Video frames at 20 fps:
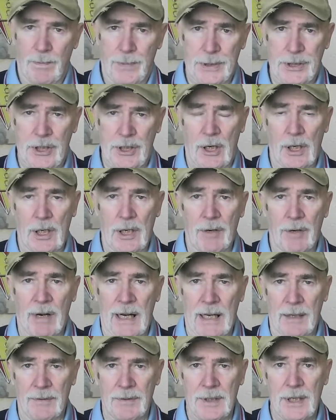Particularly
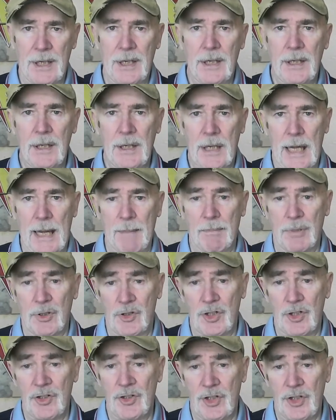around the
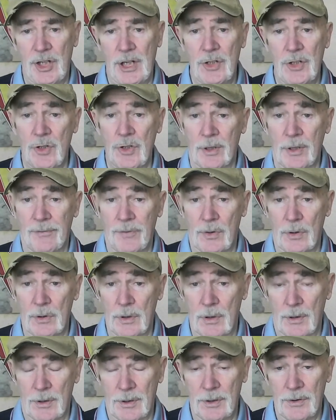embassy siege and the
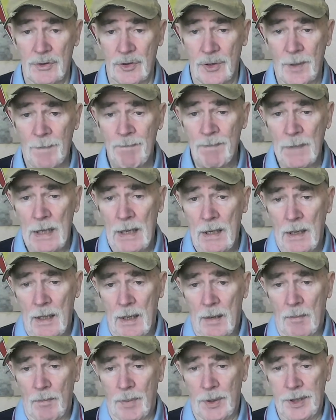Falklands.
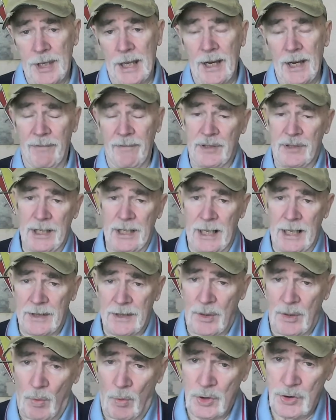But then after that,
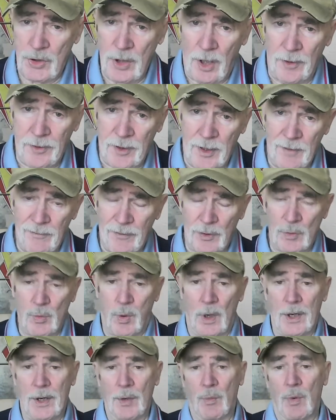there was nothing for
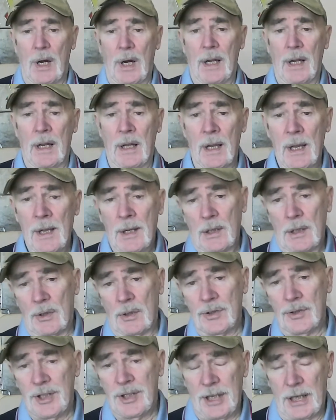quite a while
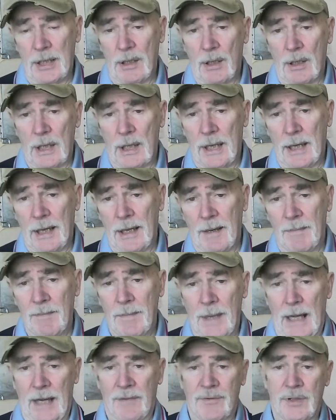until
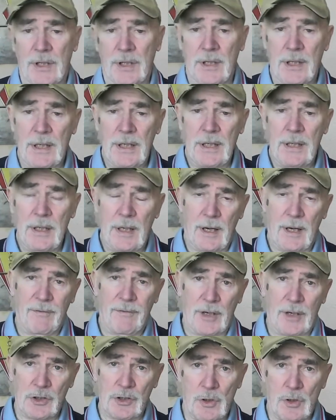after the
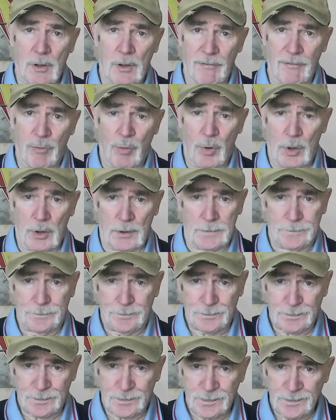First Gulf War.
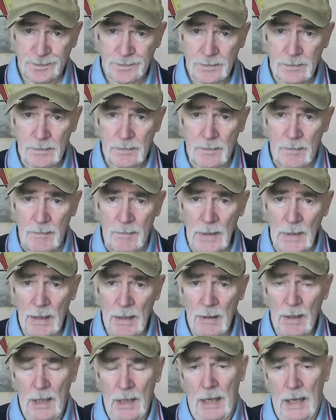
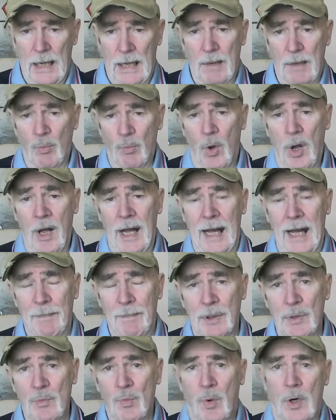And what
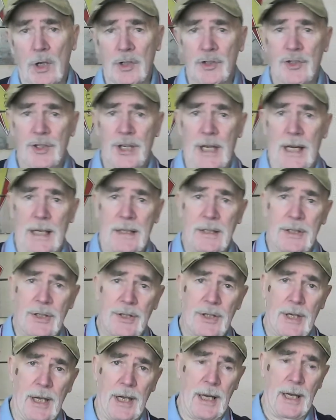happened was that
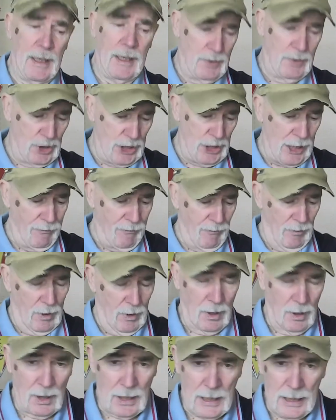
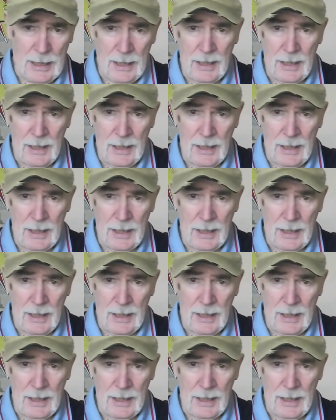General